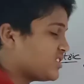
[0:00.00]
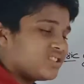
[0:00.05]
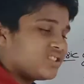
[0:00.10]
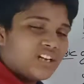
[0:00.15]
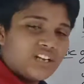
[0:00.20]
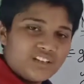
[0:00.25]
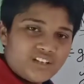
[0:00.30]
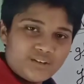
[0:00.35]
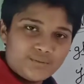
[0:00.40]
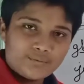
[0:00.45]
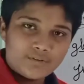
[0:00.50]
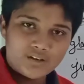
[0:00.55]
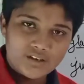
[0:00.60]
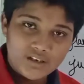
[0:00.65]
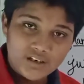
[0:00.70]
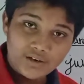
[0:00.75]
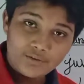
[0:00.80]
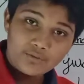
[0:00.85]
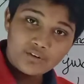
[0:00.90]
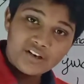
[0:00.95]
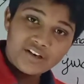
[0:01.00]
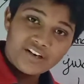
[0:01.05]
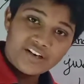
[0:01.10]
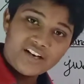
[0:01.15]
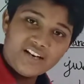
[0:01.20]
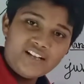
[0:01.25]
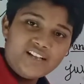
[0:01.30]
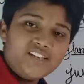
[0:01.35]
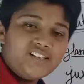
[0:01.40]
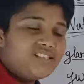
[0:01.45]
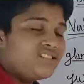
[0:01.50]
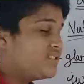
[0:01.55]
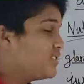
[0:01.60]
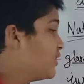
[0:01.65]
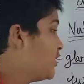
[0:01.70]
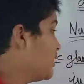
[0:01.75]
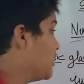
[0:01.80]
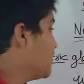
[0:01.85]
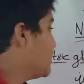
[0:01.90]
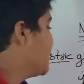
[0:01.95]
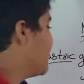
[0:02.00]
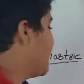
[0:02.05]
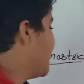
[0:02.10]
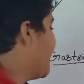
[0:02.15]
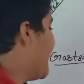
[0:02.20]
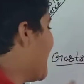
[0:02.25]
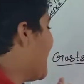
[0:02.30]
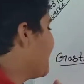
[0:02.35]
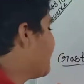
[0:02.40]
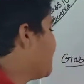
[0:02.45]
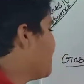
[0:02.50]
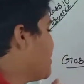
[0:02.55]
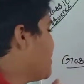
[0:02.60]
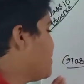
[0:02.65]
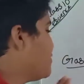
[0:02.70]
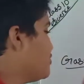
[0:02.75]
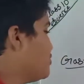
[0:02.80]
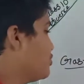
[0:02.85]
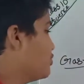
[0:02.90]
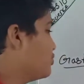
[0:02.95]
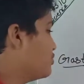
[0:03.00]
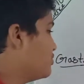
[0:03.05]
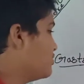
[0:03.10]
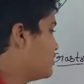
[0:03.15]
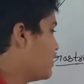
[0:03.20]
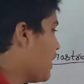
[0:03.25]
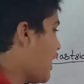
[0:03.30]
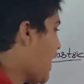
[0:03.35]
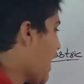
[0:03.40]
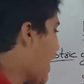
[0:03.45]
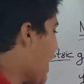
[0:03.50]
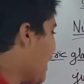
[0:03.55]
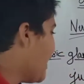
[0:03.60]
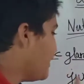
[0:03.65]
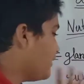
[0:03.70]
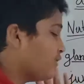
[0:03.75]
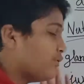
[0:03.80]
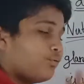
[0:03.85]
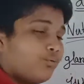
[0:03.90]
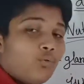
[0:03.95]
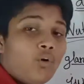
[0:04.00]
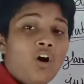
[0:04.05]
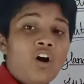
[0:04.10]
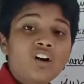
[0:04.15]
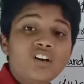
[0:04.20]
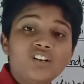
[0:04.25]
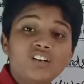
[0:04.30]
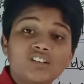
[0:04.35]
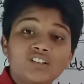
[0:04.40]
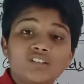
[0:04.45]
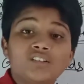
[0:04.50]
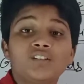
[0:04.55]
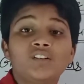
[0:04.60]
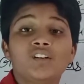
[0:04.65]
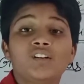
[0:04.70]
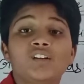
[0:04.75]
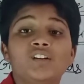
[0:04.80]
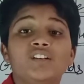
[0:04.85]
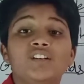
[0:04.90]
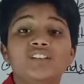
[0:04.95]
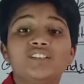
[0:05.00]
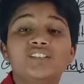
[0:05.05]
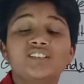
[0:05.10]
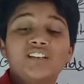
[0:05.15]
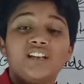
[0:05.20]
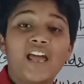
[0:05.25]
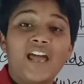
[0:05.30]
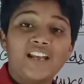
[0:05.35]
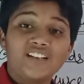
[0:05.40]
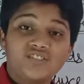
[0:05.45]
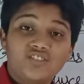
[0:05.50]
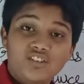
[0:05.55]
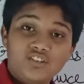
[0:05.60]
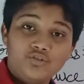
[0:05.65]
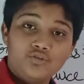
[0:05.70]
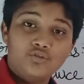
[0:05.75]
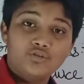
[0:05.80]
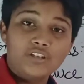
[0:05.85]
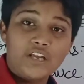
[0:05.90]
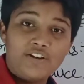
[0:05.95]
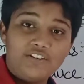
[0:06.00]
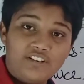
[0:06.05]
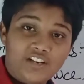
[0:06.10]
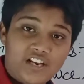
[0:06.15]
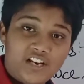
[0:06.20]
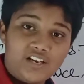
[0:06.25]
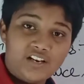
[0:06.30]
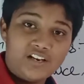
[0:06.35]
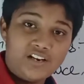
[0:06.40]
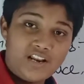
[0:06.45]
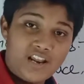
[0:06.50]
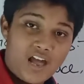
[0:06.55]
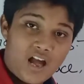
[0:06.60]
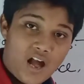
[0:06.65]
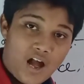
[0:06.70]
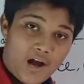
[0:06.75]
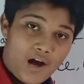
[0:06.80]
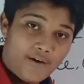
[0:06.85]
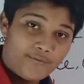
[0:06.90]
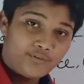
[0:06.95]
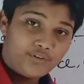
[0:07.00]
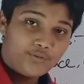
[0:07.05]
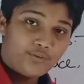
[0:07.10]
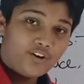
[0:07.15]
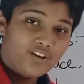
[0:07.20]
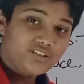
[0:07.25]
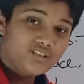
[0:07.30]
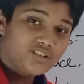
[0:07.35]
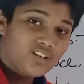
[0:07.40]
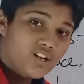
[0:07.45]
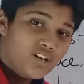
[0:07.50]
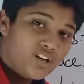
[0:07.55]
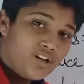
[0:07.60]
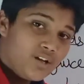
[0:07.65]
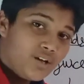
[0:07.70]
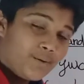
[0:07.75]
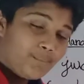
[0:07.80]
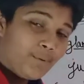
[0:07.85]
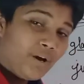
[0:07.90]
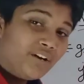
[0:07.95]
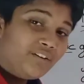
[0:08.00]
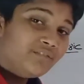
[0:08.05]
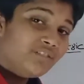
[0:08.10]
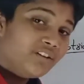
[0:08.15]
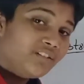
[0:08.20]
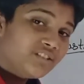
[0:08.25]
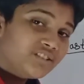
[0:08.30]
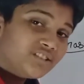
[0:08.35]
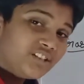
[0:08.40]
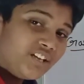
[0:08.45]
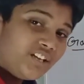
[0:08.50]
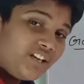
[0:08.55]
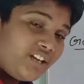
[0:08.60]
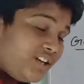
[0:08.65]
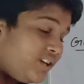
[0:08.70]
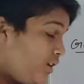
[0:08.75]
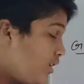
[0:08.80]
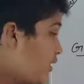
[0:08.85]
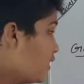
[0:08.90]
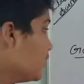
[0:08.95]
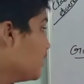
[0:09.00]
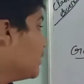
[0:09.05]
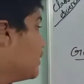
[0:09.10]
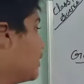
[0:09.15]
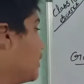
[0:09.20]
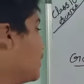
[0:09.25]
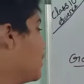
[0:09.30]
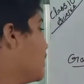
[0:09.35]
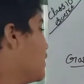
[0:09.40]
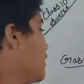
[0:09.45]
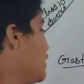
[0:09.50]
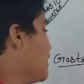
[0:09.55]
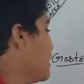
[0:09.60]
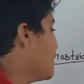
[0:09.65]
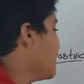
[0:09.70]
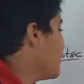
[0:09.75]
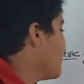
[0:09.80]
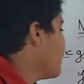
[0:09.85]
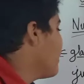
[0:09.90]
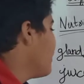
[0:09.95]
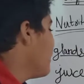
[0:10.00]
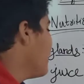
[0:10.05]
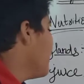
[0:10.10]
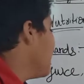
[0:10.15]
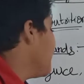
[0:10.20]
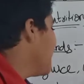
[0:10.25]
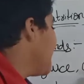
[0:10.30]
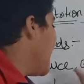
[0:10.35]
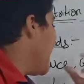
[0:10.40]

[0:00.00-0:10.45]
is nothing but it will release the gastric juice. And what is gastric juice, I will tell afterwards. But we will see in